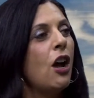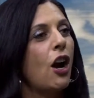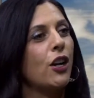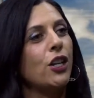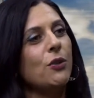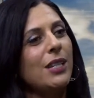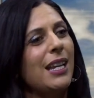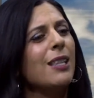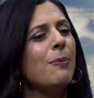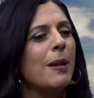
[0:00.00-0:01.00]
Are you
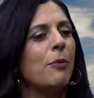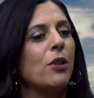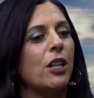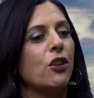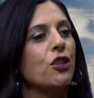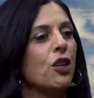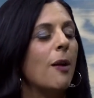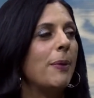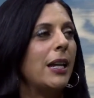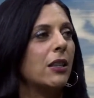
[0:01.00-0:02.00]
seeing the people that are
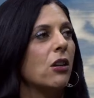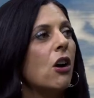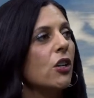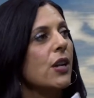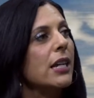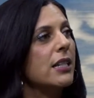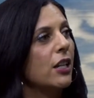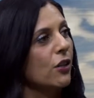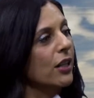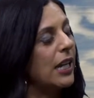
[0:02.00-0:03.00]
shopping in the contracts that
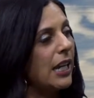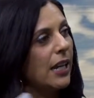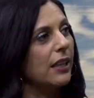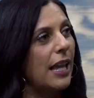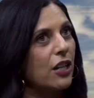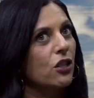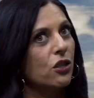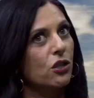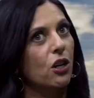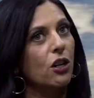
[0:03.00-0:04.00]
you're getting like
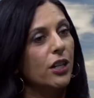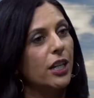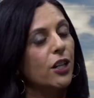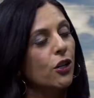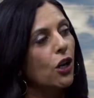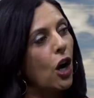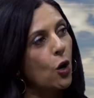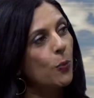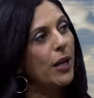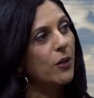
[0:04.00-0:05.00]
started or
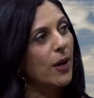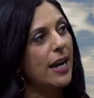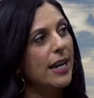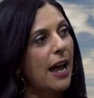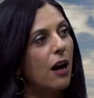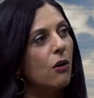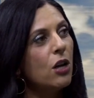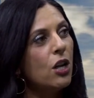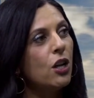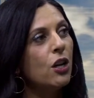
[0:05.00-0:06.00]
opened right now
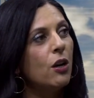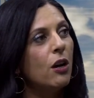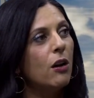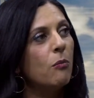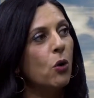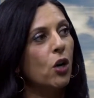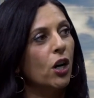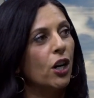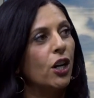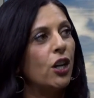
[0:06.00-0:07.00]

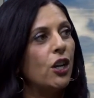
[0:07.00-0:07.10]
more?